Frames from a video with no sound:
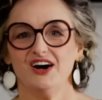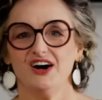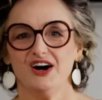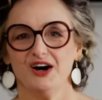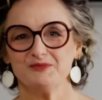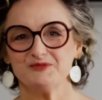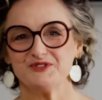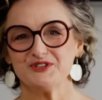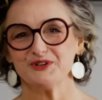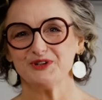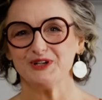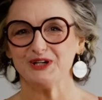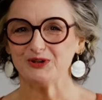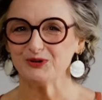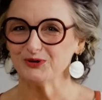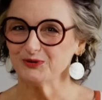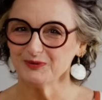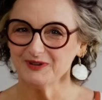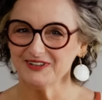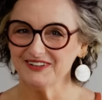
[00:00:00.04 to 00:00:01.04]
I'm Julie
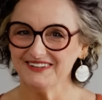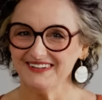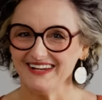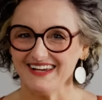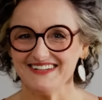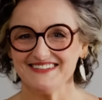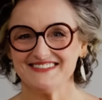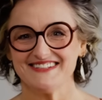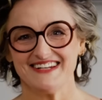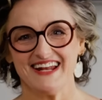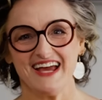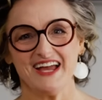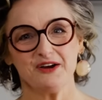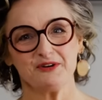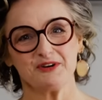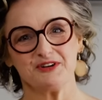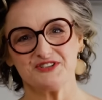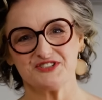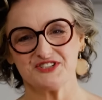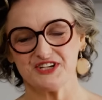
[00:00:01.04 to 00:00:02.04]
Goodwin, and today I'm
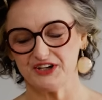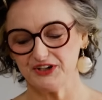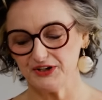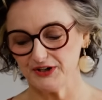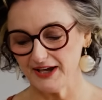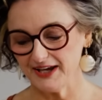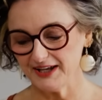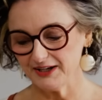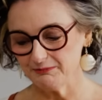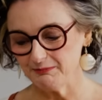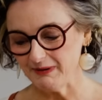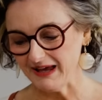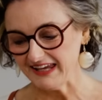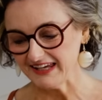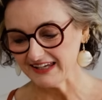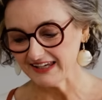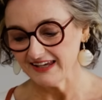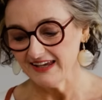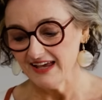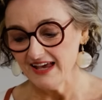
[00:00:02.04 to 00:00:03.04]
going to show you how to
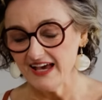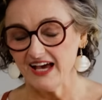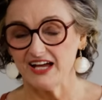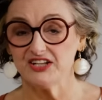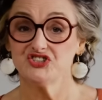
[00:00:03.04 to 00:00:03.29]
make a